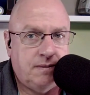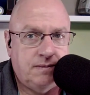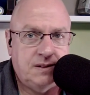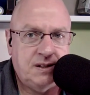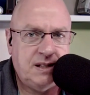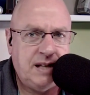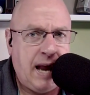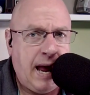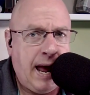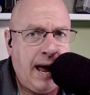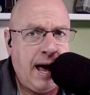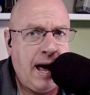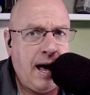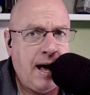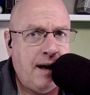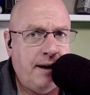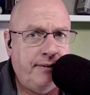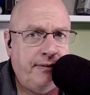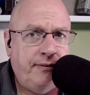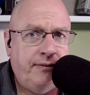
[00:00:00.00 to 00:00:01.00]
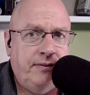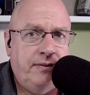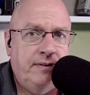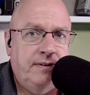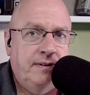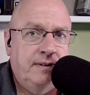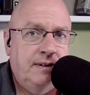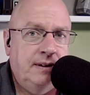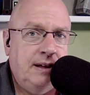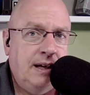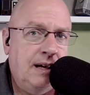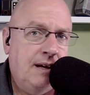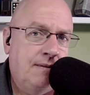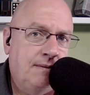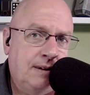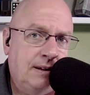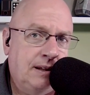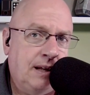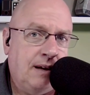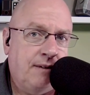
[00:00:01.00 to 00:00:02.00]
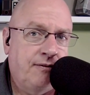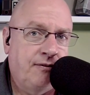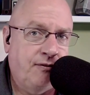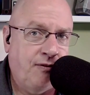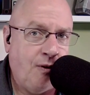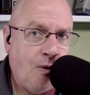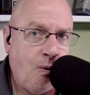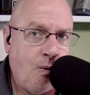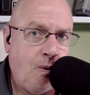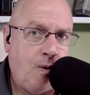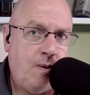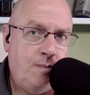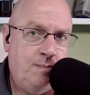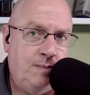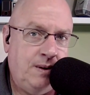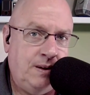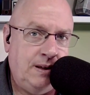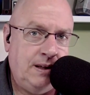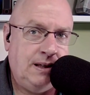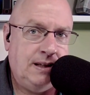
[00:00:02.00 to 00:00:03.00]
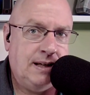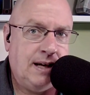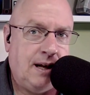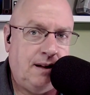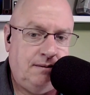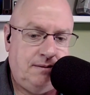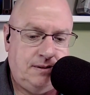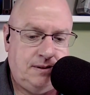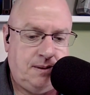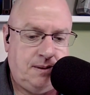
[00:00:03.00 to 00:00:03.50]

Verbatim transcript: staff, everything. $4 million a